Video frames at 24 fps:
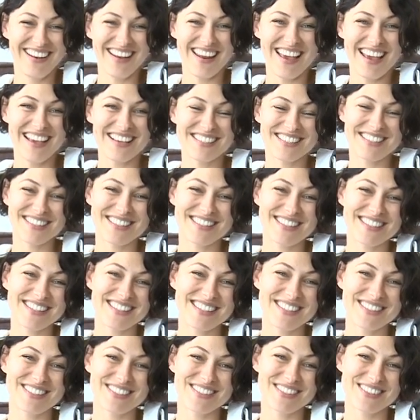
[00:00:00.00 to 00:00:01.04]
next to the
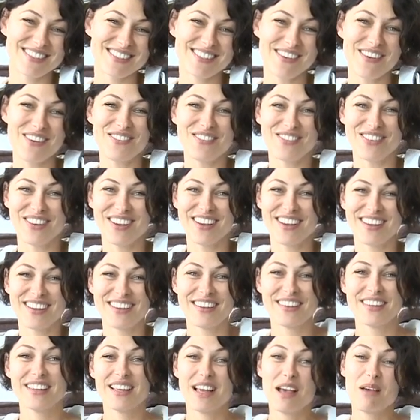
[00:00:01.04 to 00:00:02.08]
sofa,
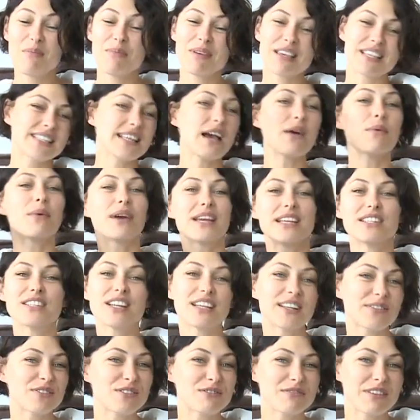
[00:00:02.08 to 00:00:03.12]
because that way you
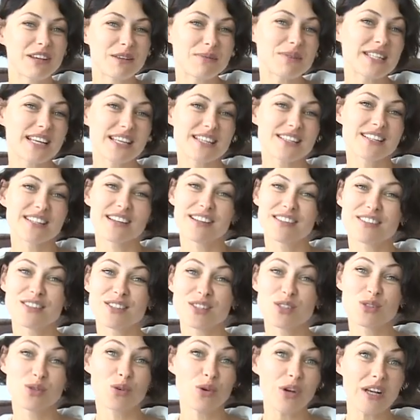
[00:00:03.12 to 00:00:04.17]
don't have to run upstairs to go to
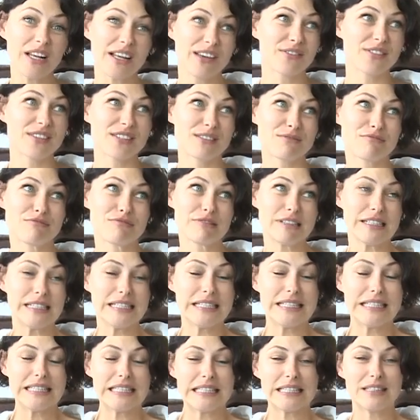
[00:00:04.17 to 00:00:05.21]
the toilet if there's a
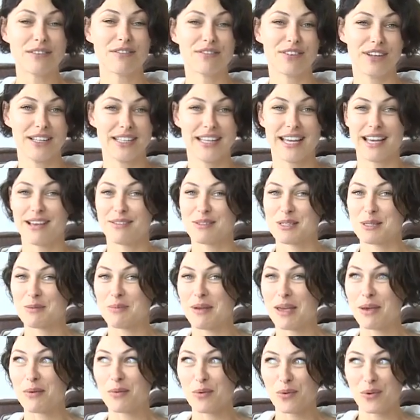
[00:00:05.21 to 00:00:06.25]
really fun
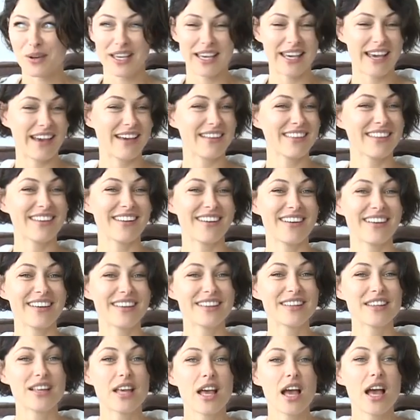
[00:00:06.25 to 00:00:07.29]
housemate walking out of the eye.
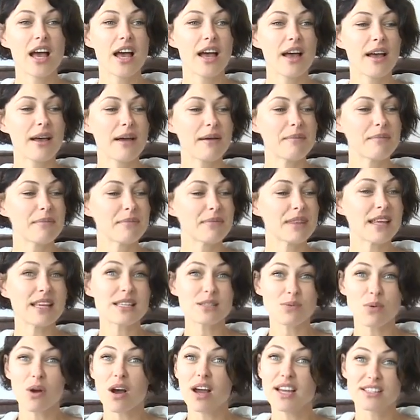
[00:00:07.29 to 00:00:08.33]

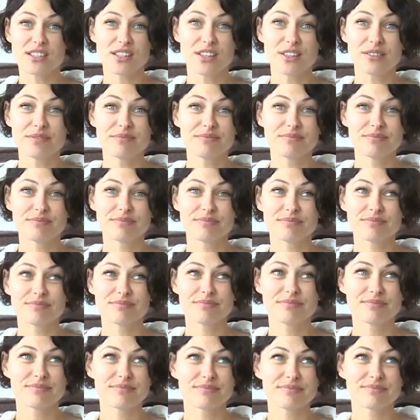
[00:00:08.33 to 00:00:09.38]
That's what I do.
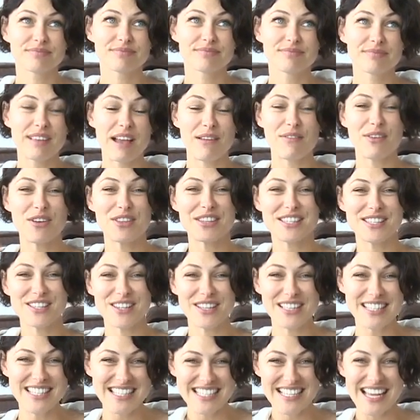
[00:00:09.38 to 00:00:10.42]
I have it at the
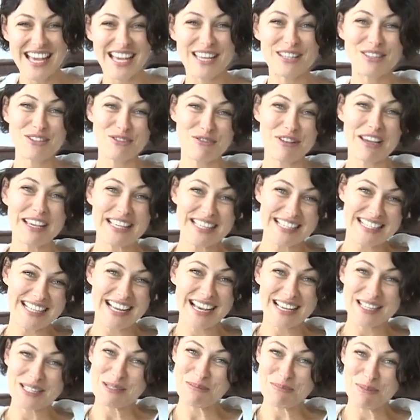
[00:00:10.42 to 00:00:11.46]
side of the stage, drinks,
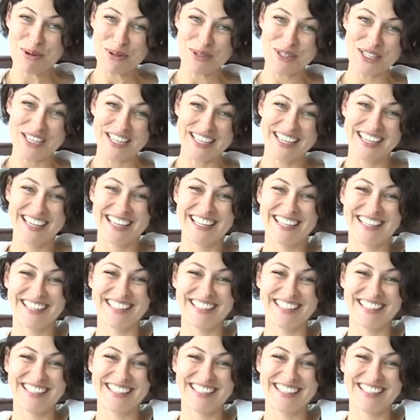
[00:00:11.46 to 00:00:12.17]
snacks, and a potty.